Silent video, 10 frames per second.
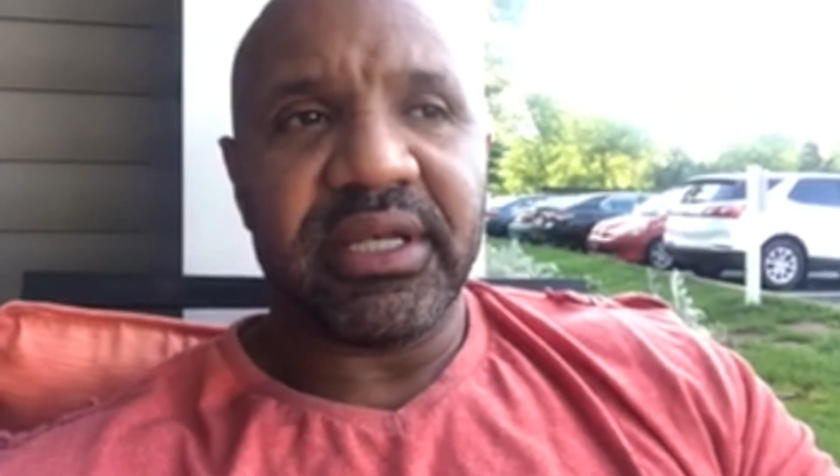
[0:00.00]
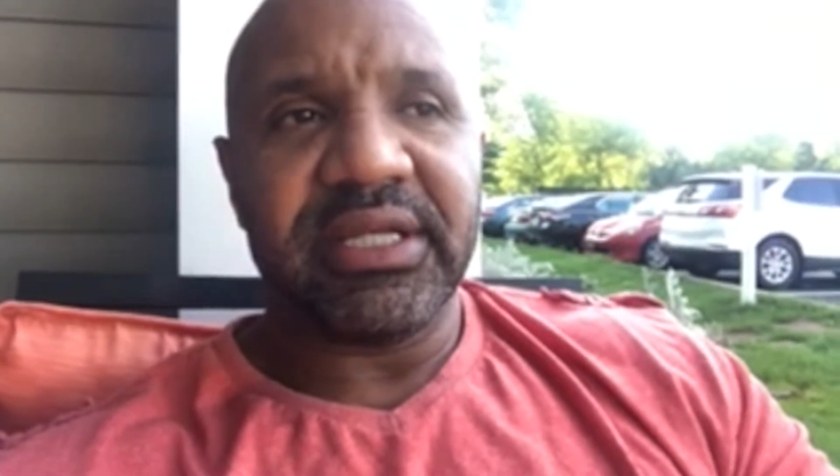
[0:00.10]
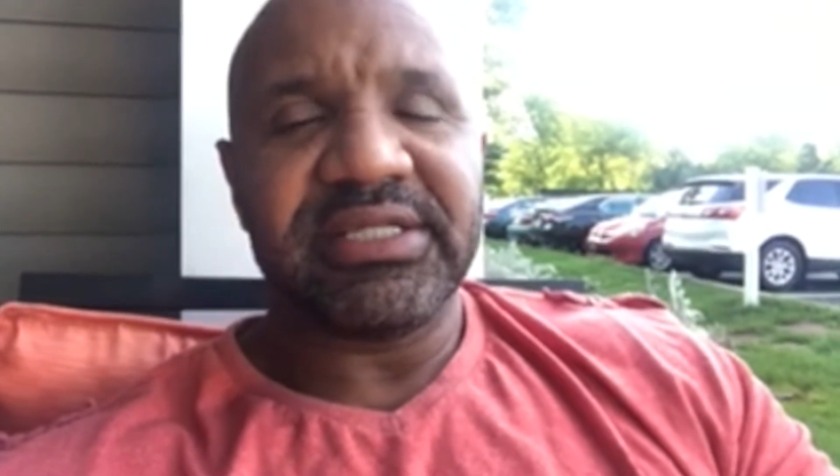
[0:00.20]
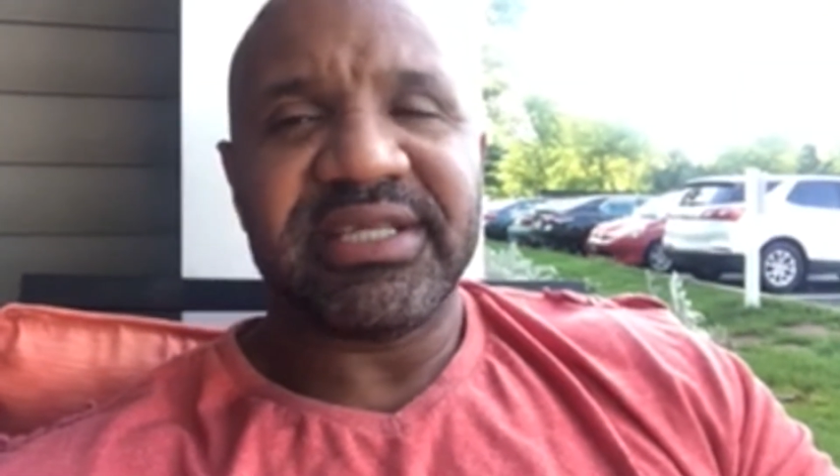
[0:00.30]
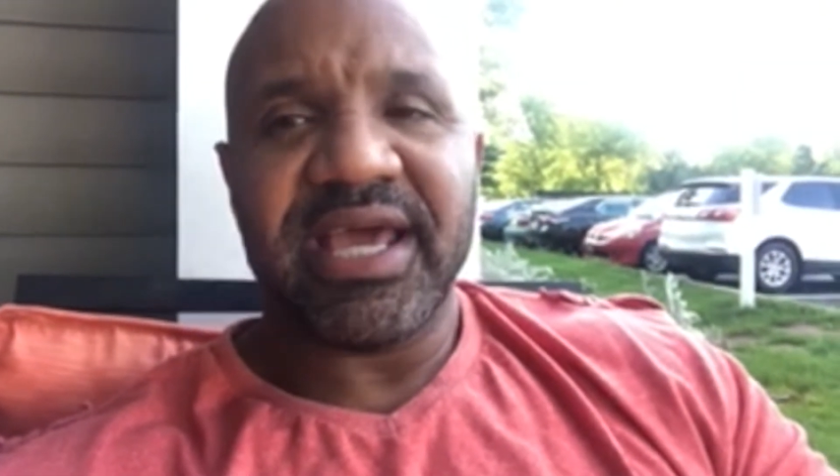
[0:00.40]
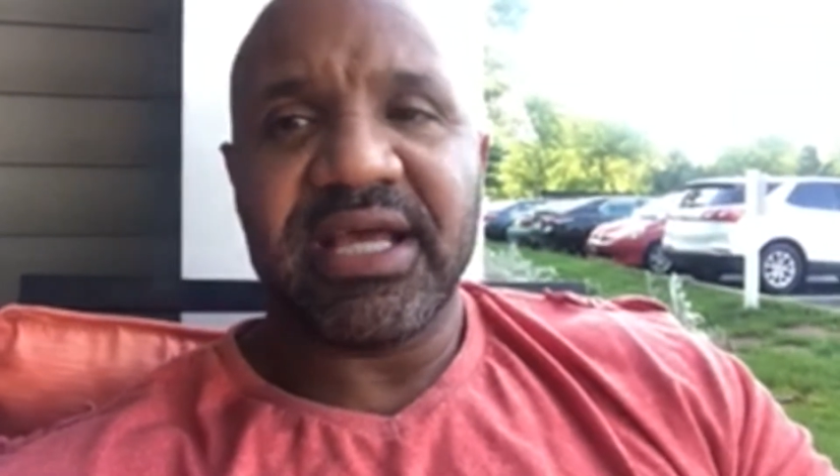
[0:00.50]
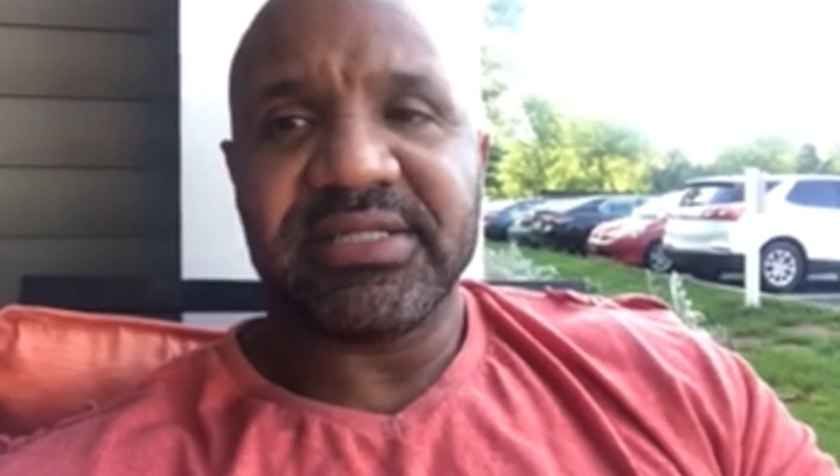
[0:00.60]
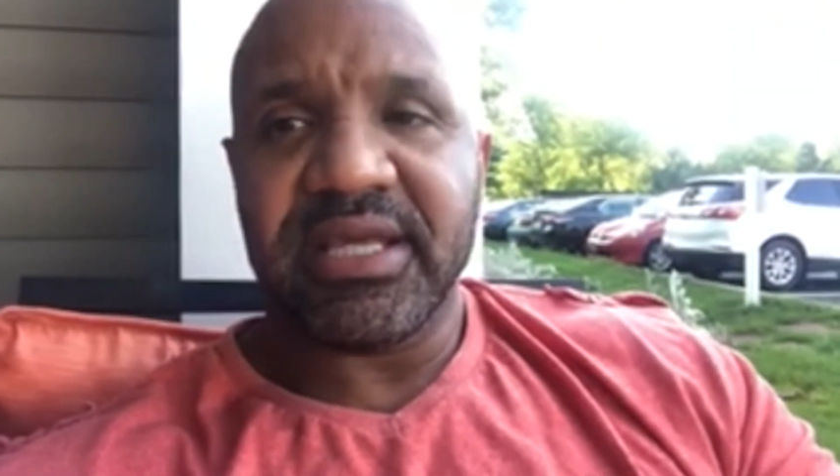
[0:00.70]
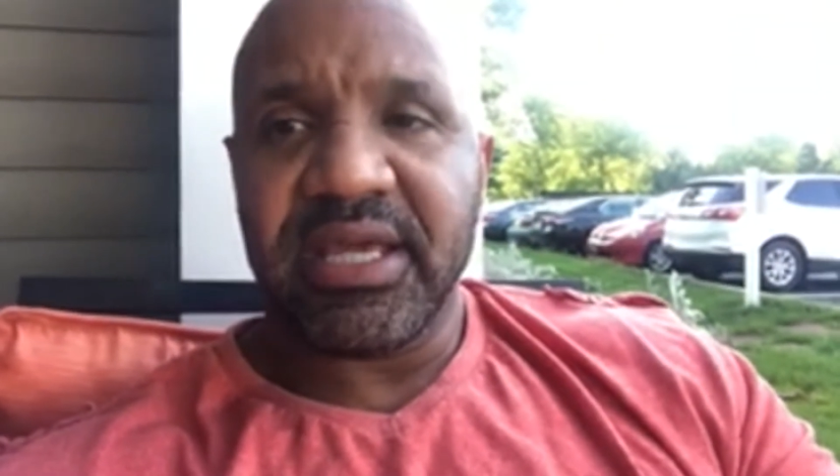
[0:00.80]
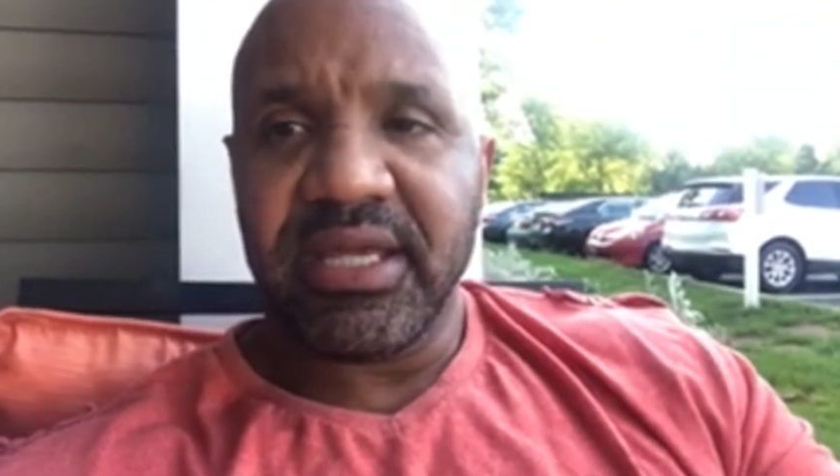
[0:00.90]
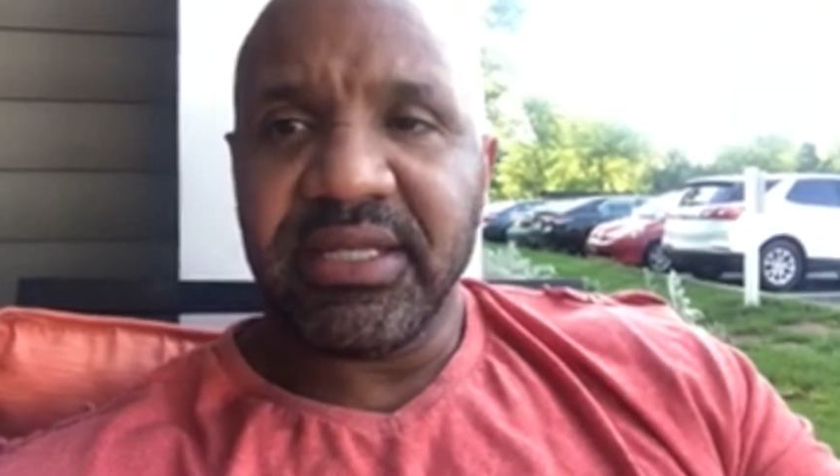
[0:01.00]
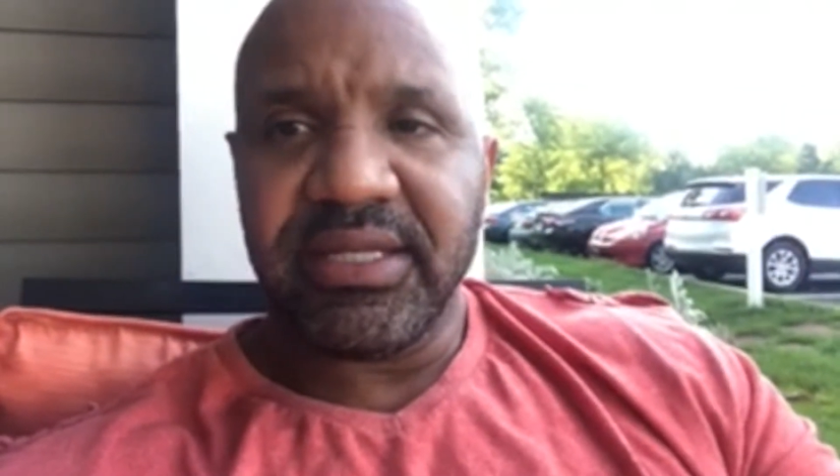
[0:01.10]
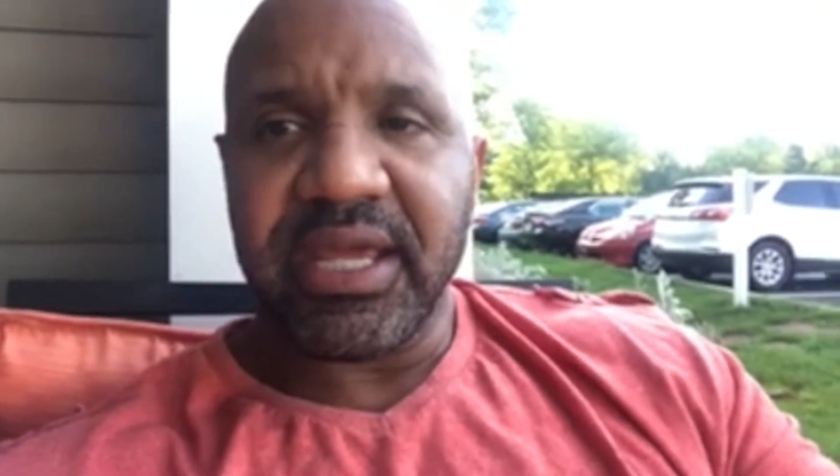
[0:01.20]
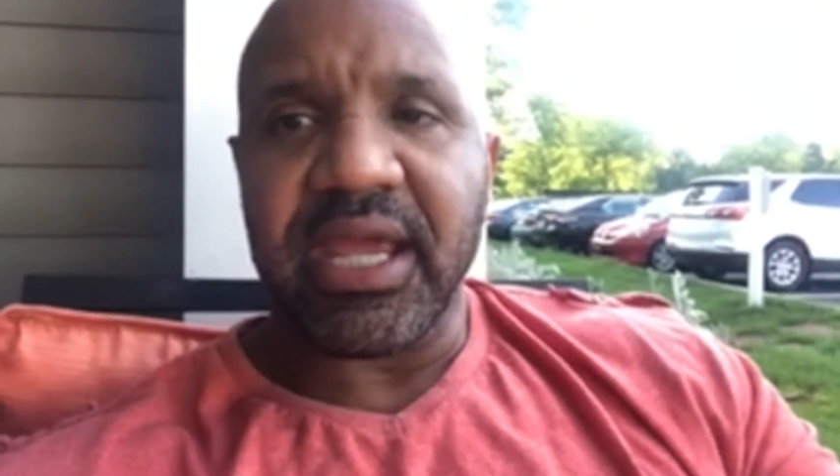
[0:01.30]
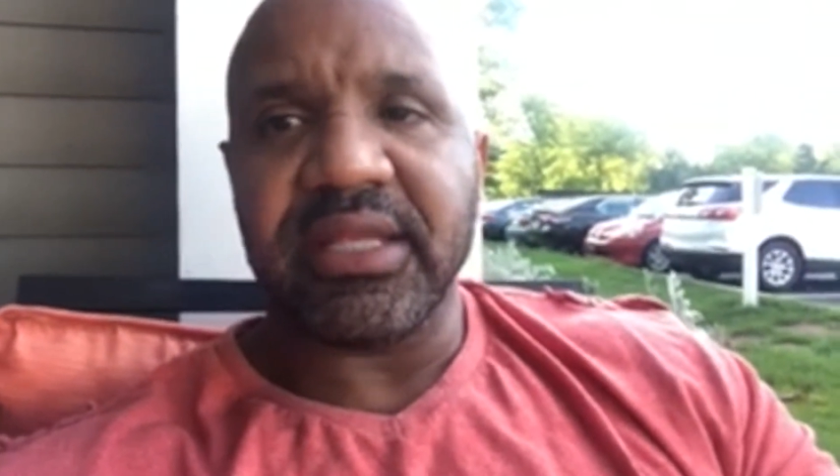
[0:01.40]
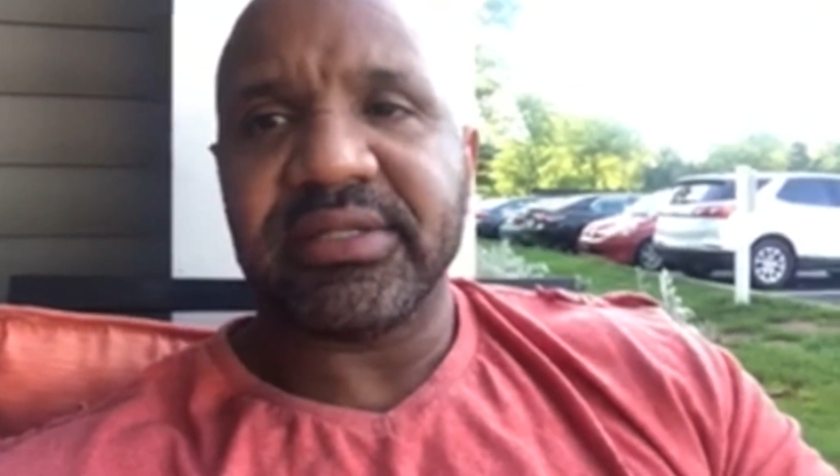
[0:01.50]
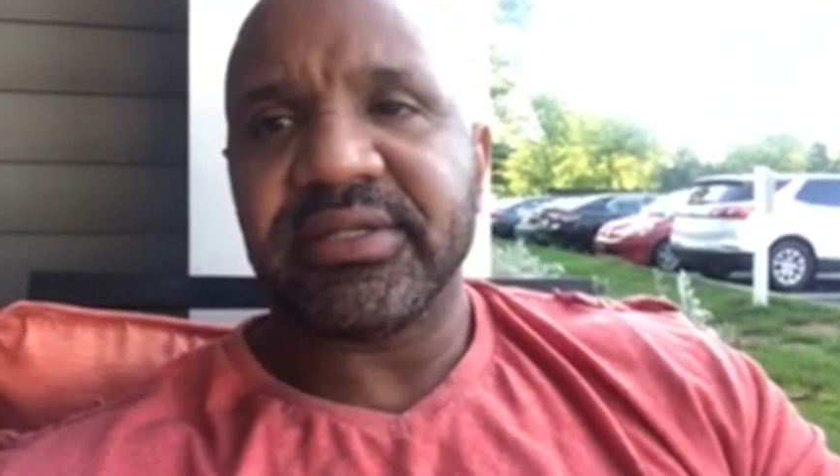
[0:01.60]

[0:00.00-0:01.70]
least it has an end date.